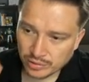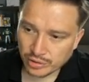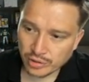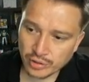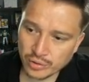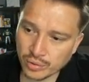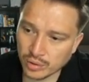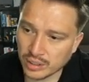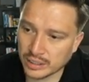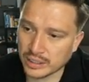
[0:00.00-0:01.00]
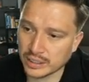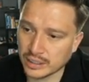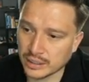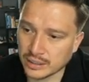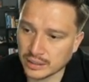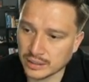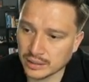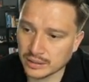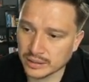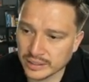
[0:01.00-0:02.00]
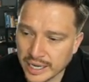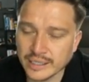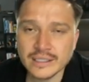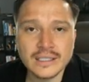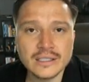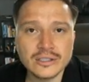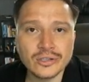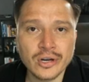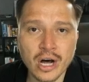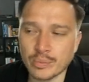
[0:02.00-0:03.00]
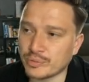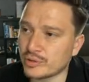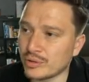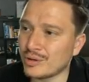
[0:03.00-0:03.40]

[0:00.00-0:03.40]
to send to C O T P S